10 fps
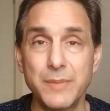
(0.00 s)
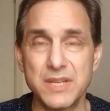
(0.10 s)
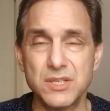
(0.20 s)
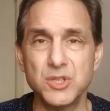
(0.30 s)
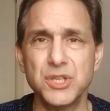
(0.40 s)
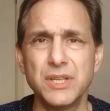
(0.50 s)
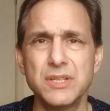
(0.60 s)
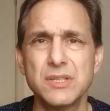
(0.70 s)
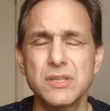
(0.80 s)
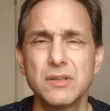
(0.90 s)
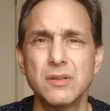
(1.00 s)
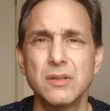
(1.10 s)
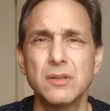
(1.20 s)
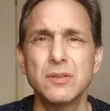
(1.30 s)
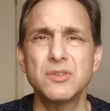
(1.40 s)
message is
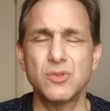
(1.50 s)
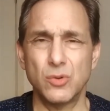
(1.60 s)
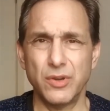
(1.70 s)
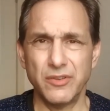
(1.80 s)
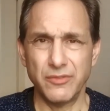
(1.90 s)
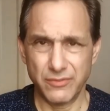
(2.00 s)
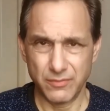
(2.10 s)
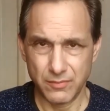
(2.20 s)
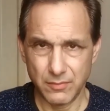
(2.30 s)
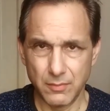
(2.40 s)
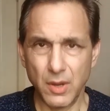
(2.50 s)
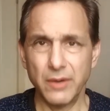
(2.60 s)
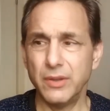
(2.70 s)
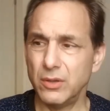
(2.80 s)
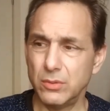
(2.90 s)
the story of
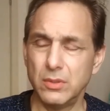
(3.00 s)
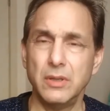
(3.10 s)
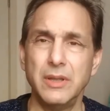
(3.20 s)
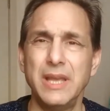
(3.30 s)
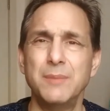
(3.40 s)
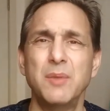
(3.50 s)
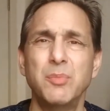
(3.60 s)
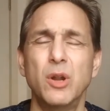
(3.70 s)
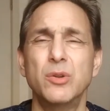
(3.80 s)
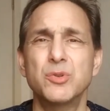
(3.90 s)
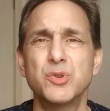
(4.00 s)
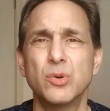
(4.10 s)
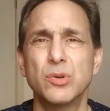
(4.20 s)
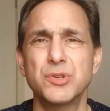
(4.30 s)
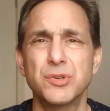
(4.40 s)
Mario and my partner,
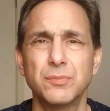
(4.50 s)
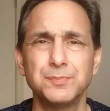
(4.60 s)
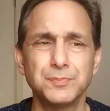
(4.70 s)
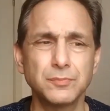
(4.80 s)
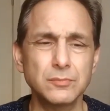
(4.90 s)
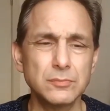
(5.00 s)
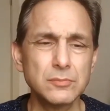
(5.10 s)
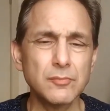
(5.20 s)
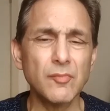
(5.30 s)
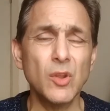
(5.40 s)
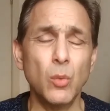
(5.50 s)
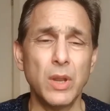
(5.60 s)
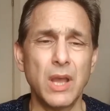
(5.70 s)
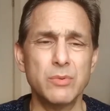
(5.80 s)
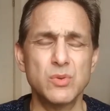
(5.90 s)
George.
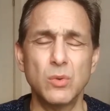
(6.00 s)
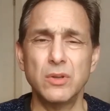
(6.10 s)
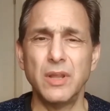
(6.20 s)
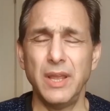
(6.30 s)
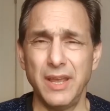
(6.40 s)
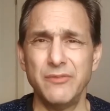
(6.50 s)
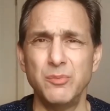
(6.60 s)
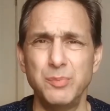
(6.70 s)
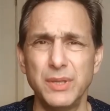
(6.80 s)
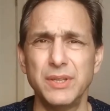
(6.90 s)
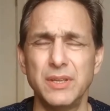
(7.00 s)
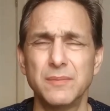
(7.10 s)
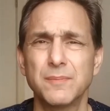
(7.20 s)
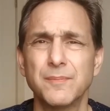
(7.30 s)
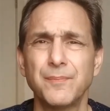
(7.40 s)
When I was worth 500 million,
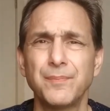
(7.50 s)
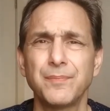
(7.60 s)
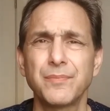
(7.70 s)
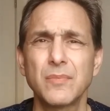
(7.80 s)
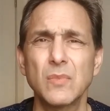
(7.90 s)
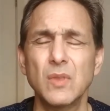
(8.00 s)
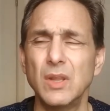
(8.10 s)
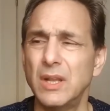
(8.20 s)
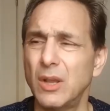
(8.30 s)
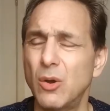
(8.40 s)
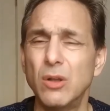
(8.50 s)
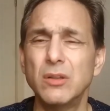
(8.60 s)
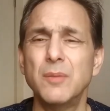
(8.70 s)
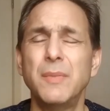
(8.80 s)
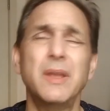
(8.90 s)
and I
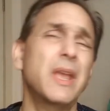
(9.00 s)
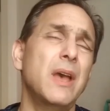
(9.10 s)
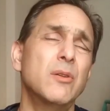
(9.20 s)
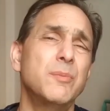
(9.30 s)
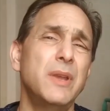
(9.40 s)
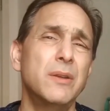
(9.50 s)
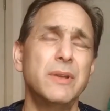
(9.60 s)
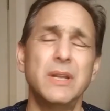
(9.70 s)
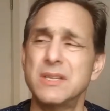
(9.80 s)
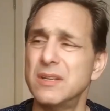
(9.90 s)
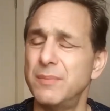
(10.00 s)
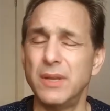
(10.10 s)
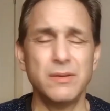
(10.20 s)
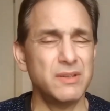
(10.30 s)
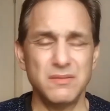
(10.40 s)
called up my accountant, Mary, and I said,
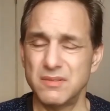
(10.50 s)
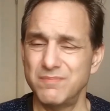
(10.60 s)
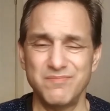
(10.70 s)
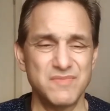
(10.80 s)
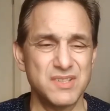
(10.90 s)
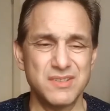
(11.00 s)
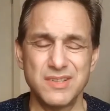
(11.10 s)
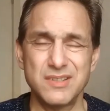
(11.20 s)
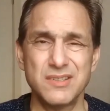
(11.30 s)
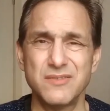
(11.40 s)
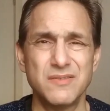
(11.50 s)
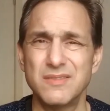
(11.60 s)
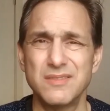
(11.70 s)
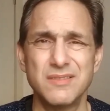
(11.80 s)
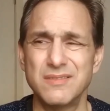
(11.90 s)
Mary,
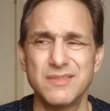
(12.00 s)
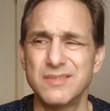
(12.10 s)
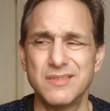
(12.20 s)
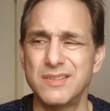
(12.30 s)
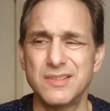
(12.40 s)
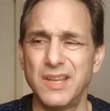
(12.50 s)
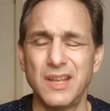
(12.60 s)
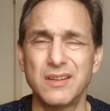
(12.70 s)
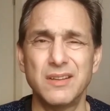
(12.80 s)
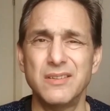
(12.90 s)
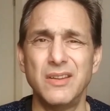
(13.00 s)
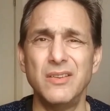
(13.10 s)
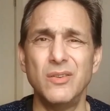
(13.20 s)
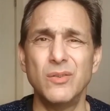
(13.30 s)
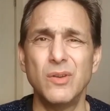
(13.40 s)
this can't
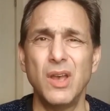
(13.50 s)
continue.